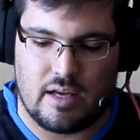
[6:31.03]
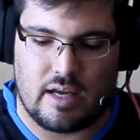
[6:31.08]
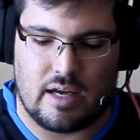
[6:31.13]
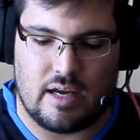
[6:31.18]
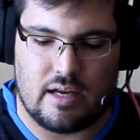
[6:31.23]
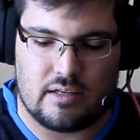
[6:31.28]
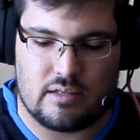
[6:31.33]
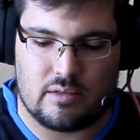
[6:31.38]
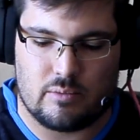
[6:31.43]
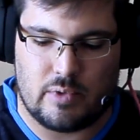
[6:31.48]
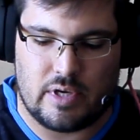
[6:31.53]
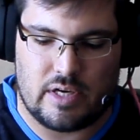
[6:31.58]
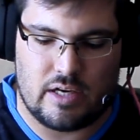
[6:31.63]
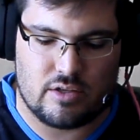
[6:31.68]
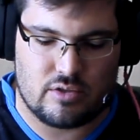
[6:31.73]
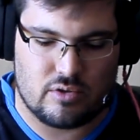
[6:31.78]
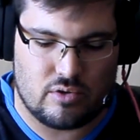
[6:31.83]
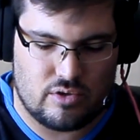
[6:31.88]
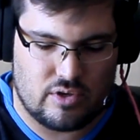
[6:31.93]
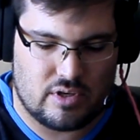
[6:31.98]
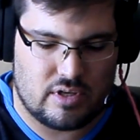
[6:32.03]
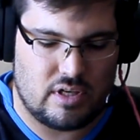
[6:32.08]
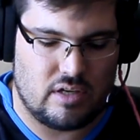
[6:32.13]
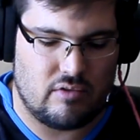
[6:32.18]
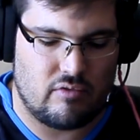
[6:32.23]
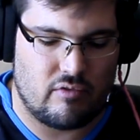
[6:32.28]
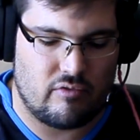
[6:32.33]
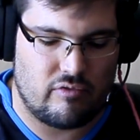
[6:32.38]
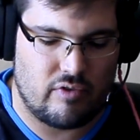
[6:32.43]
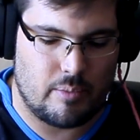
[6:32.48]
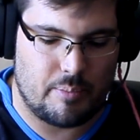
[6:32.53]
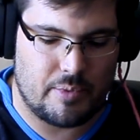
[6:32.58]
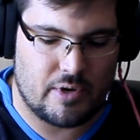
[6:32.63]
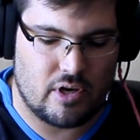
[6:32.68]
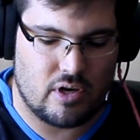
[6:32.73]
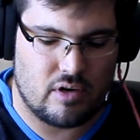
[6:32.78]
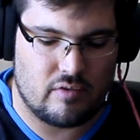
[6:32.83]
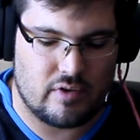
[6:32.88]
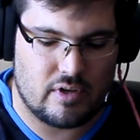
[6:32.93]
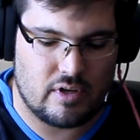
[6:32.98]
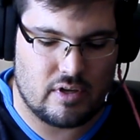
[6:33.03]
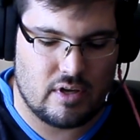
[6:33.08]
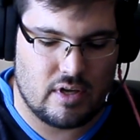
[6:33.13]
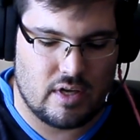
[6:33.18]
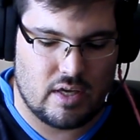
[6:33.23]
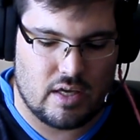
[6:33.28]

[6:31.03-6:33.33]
and when it's on you can even flip it over,